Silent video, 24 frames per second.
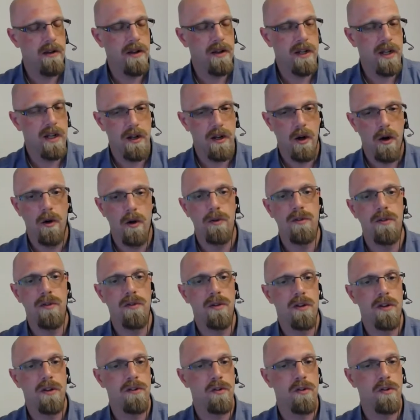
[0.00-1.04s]
It also
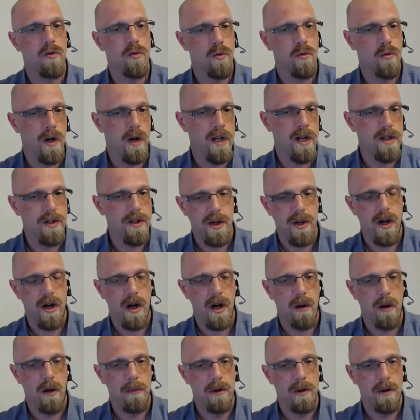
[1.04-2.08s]
does a great
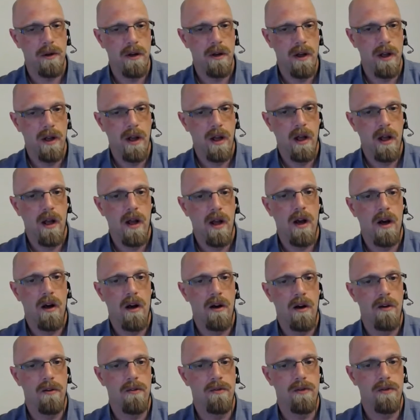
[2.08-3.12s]
job
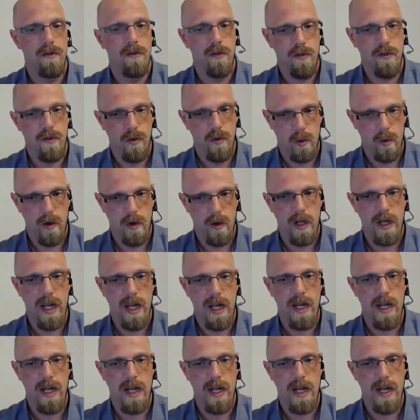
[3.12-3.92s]
of storing